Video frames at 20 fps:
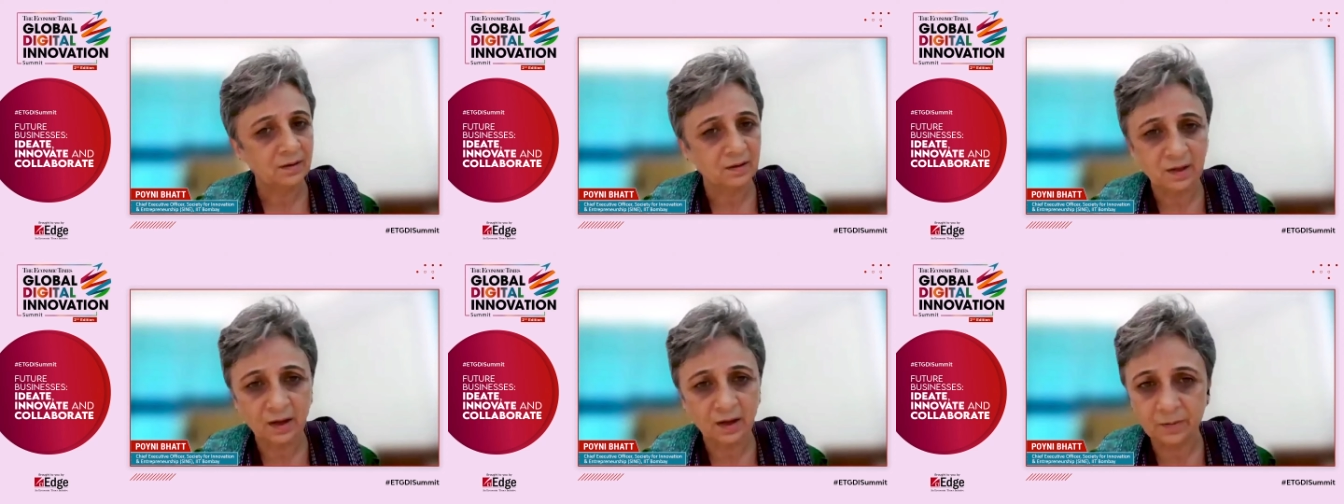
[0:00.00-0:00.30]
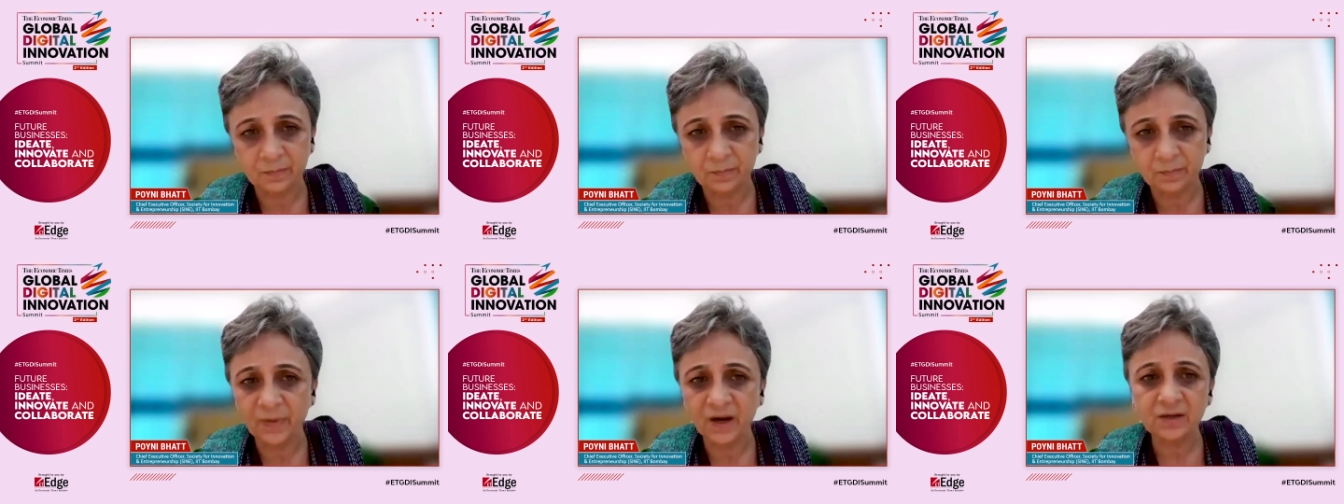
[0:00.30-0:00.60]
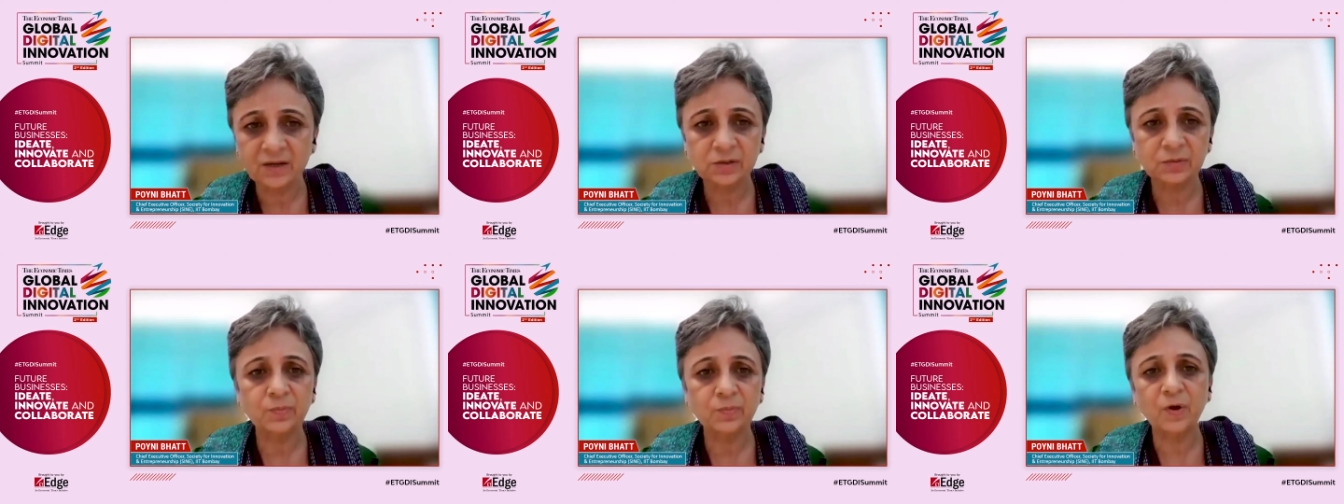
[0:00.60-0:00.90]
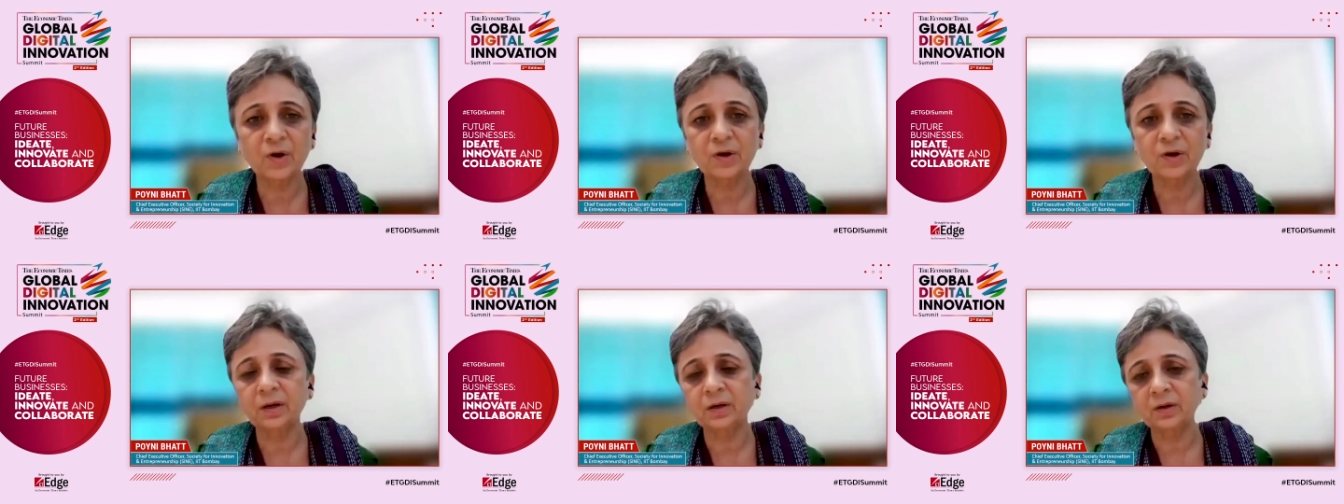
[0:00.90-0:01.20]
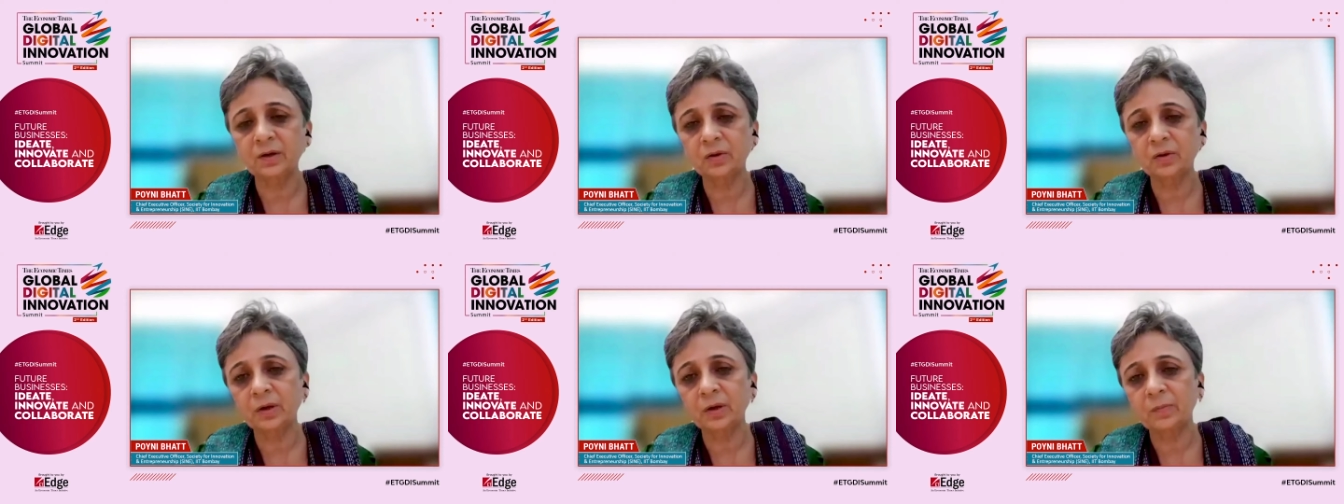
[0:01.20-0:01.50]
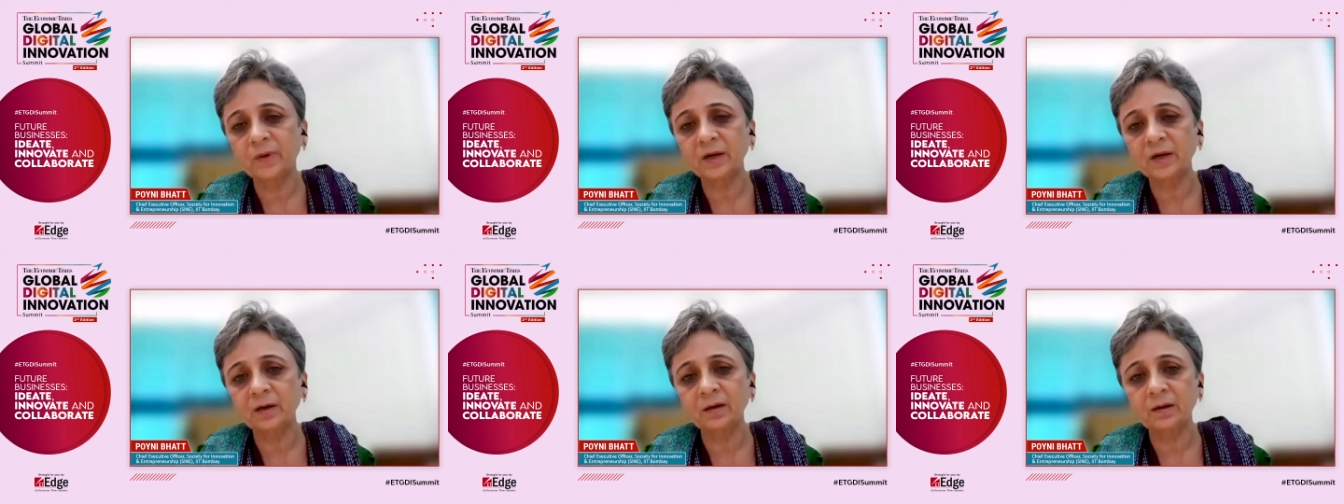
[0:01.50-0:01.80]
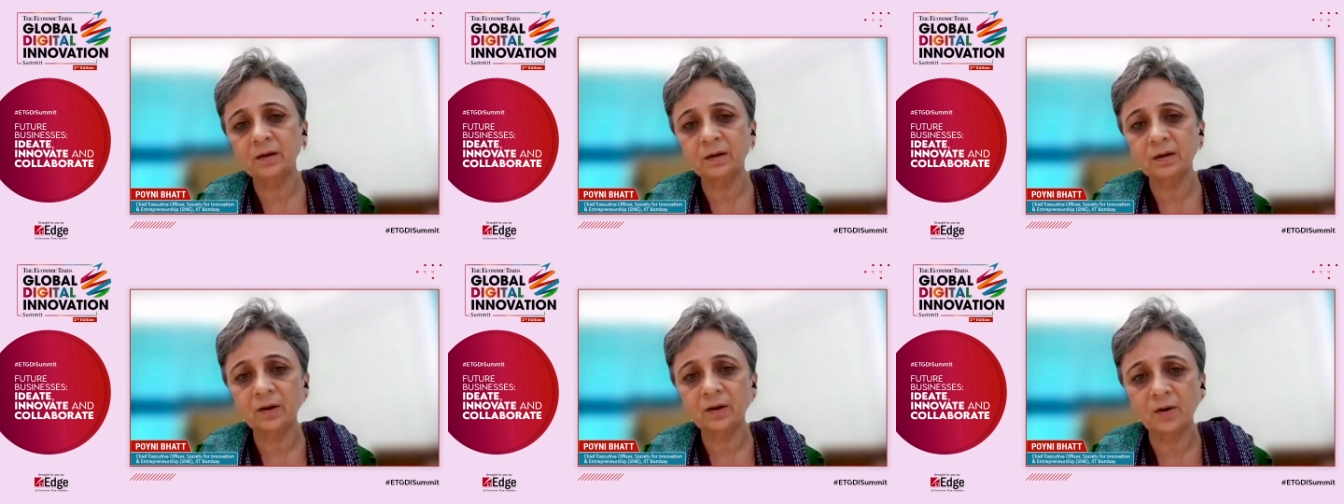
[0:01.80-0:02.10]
They are much more economical,